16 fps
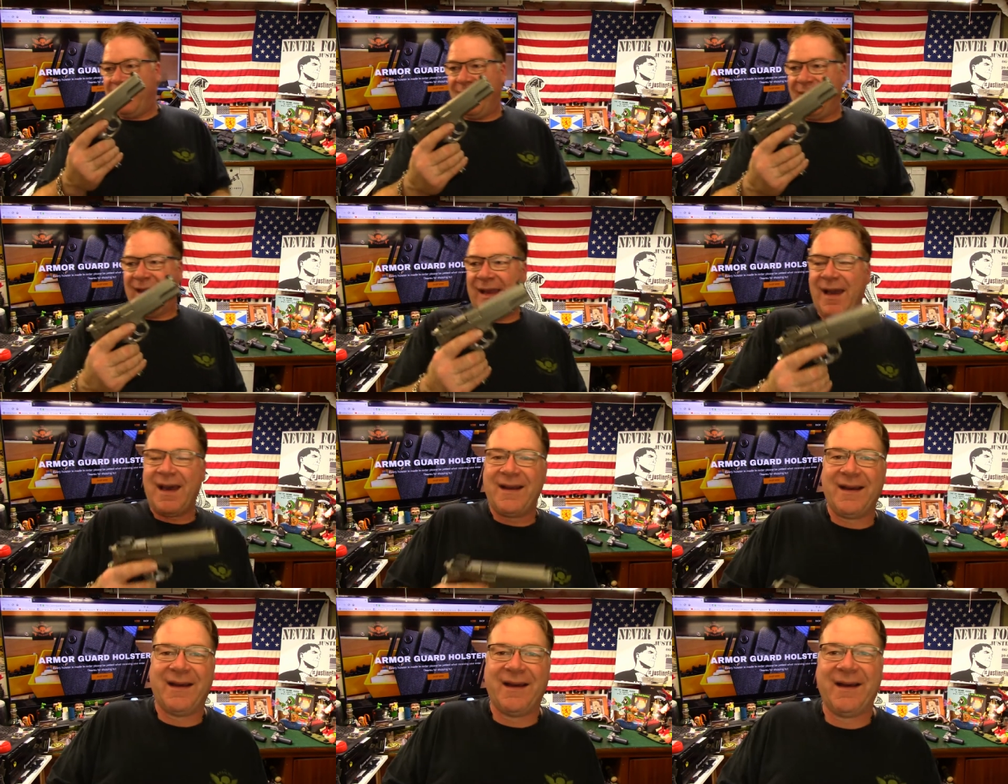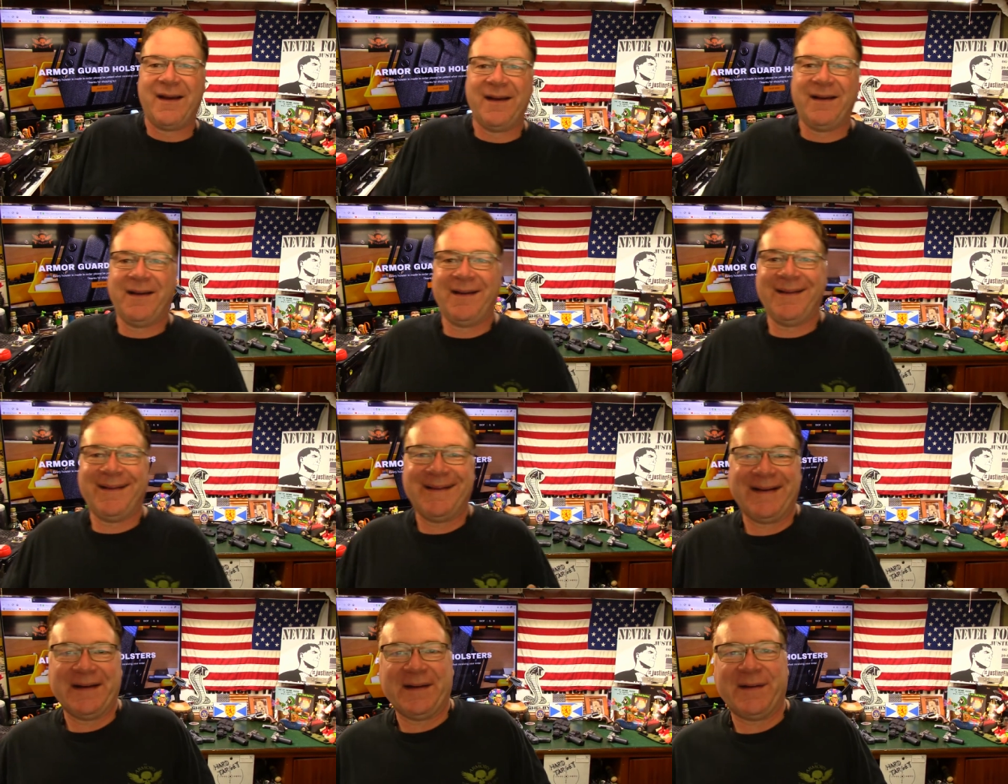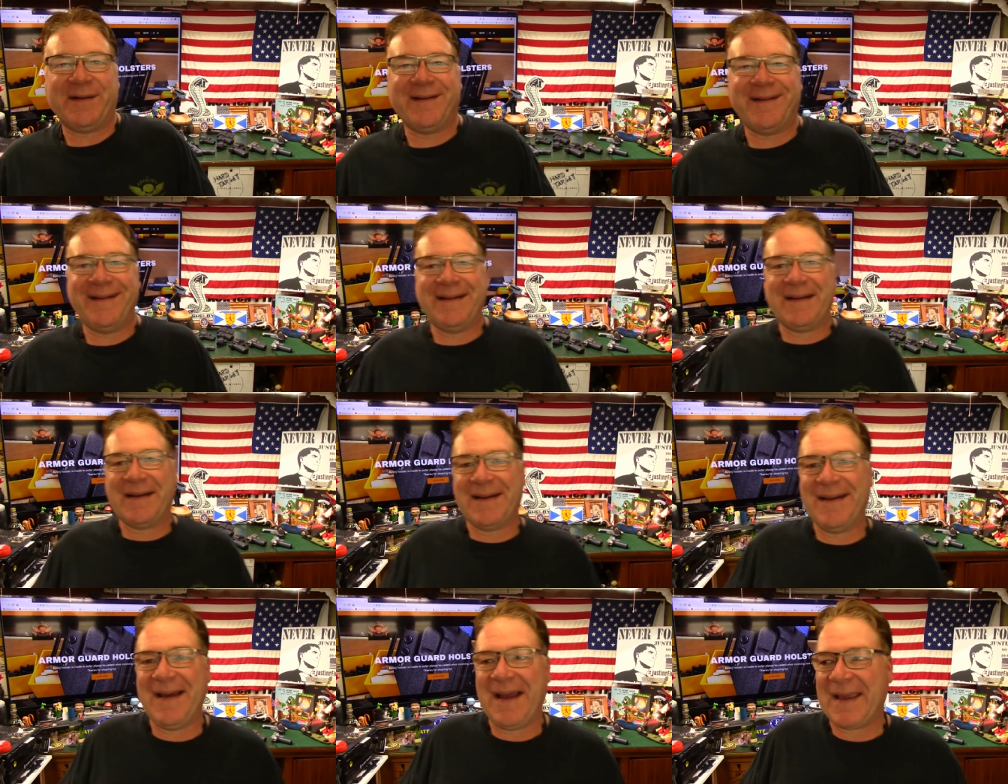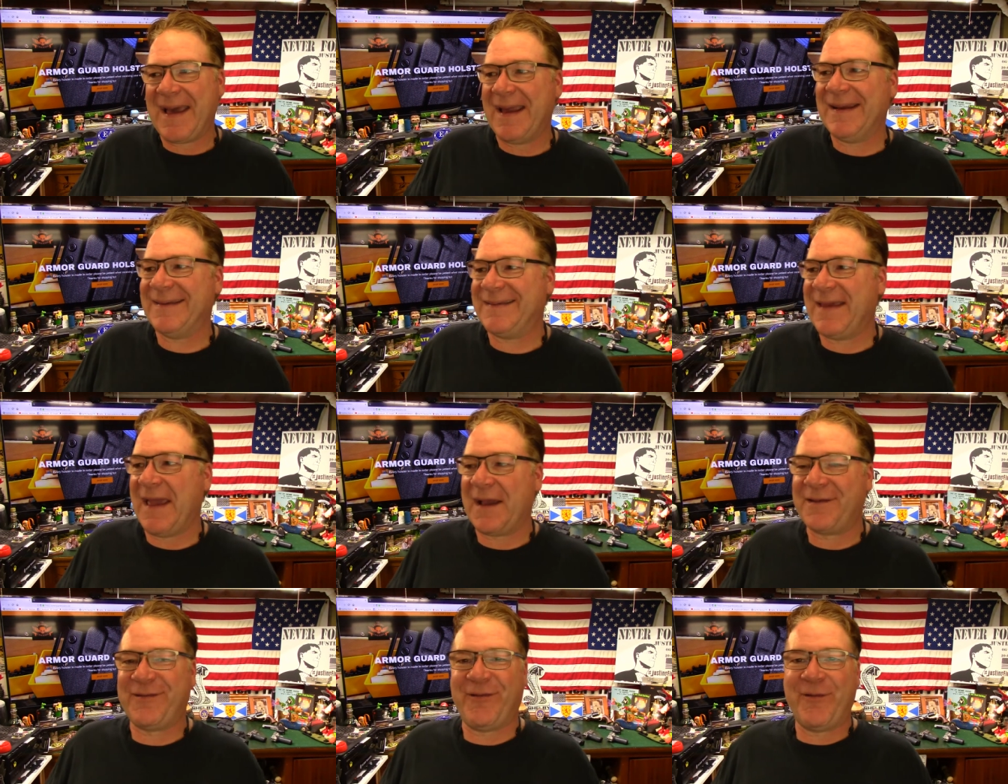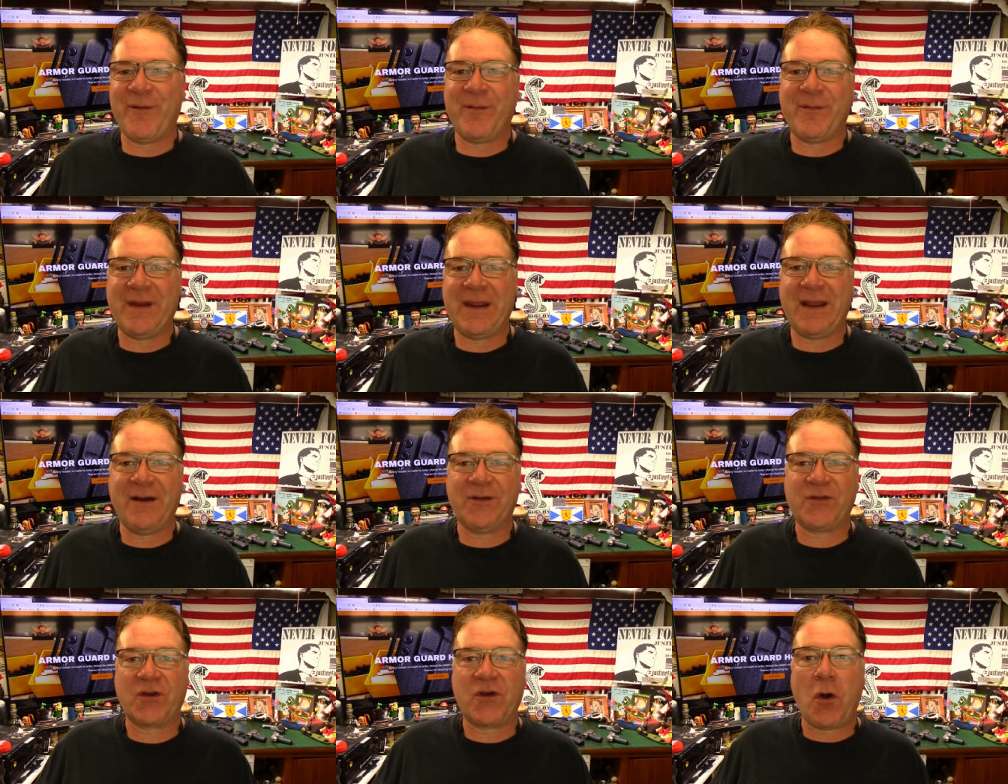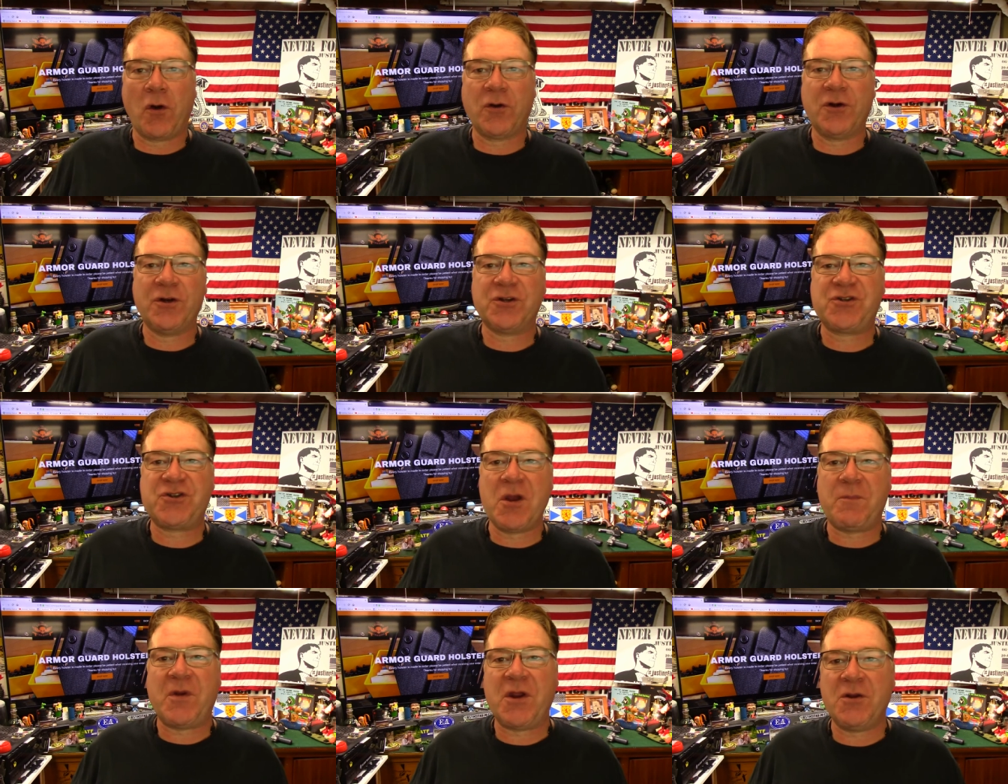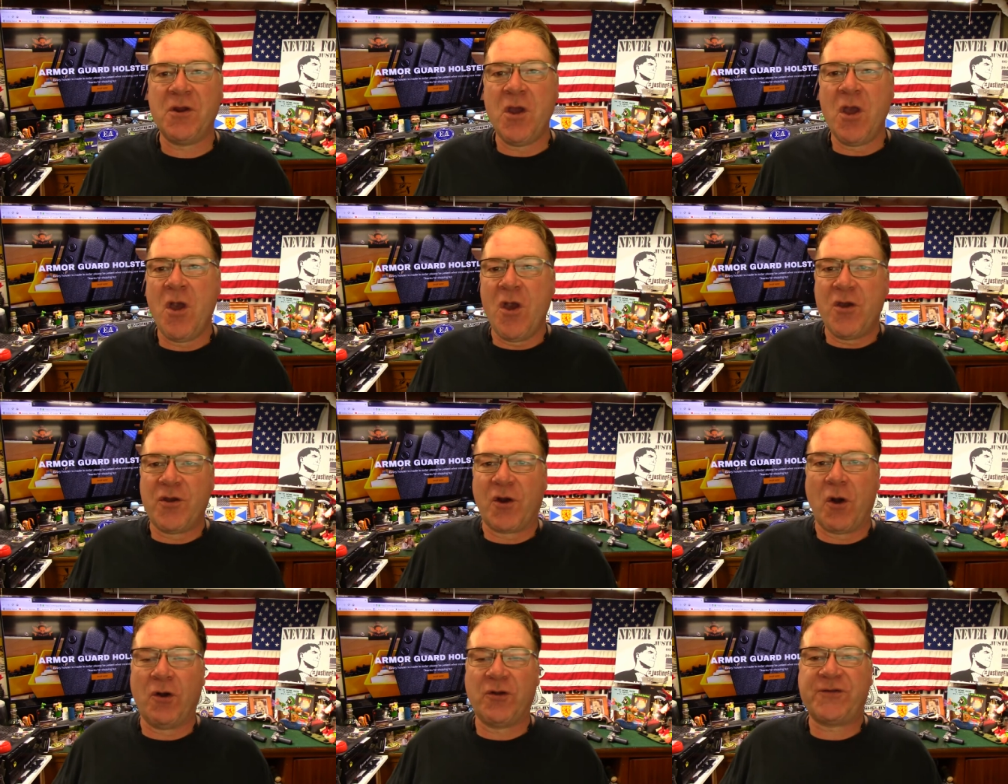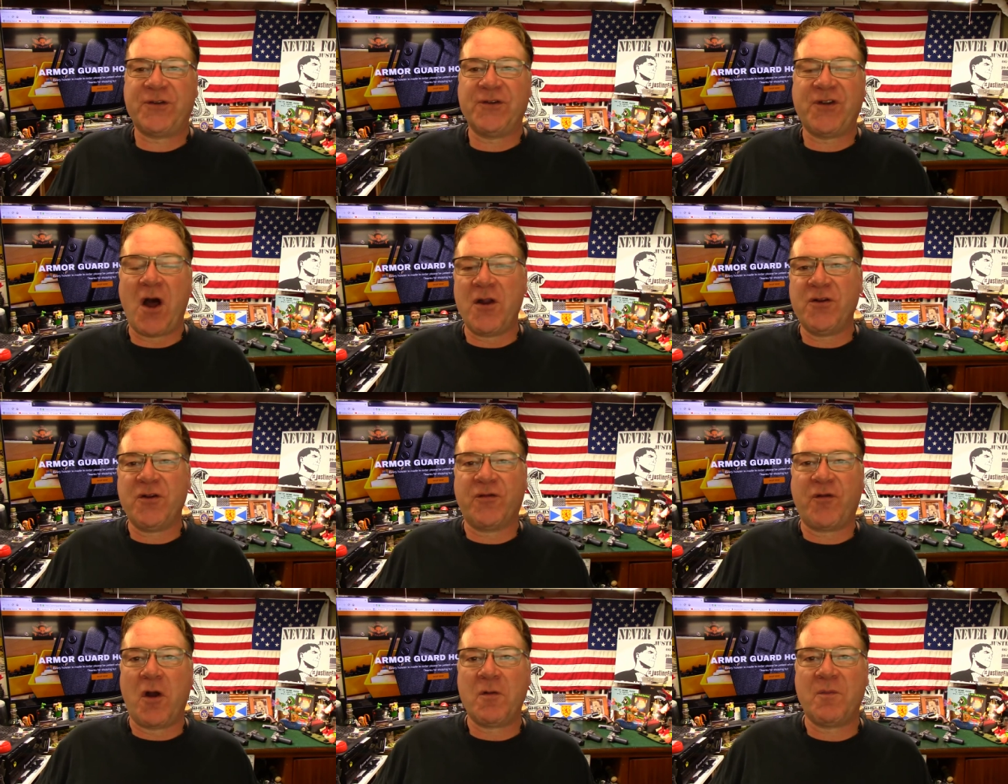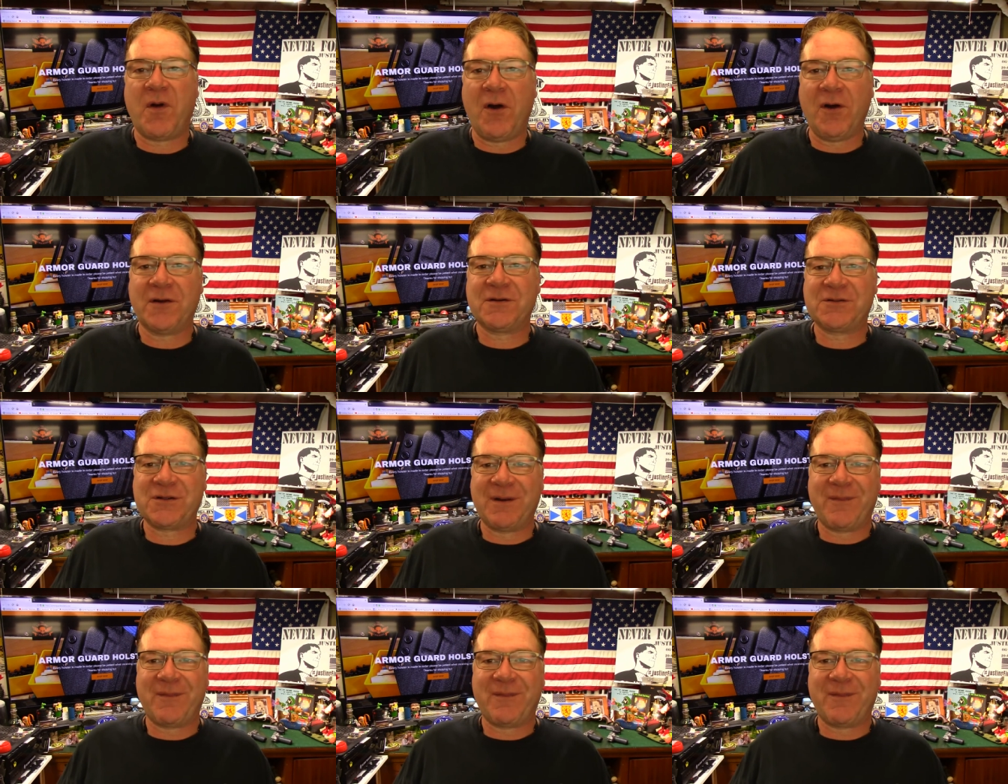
I got a, a, a, I got a text from him, and he goes, "According to shipping, your holster's on your front porch."